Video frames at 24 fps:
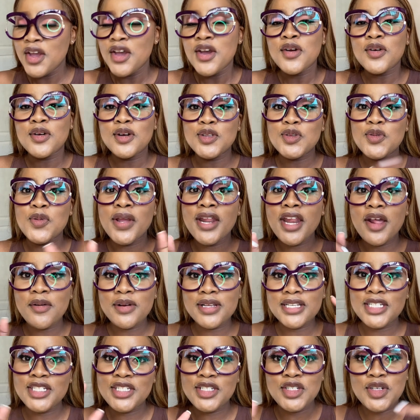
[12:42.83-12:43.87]
Because when I
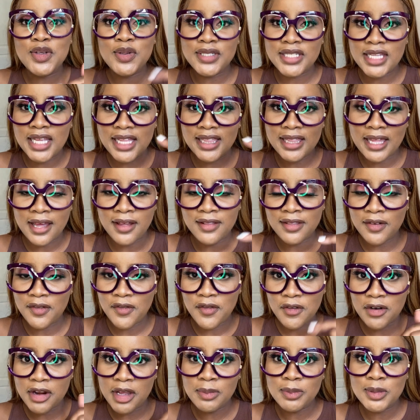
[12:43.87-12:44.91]
was choosing the
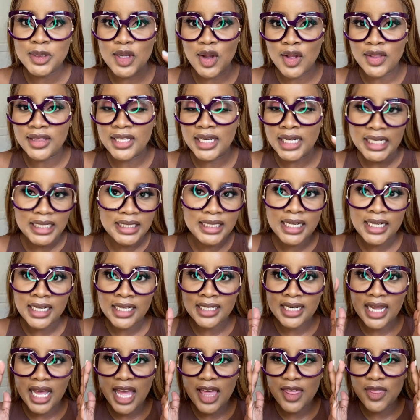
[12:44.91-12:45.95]
frames on the
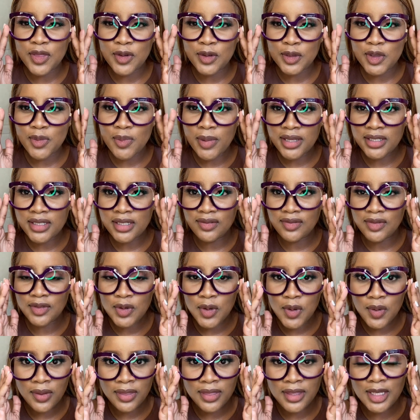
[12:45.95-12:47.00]
internet, I thought to myself,
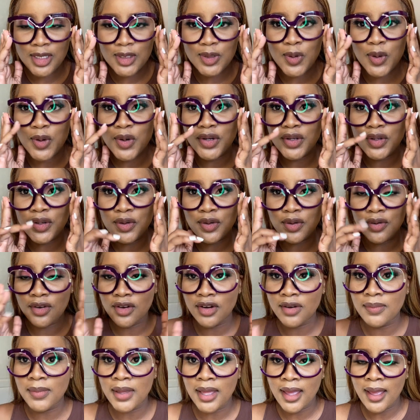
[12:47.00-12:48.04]
no, these won't look good
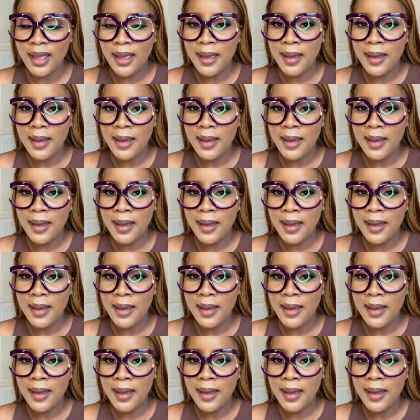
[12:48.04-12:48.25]
on me.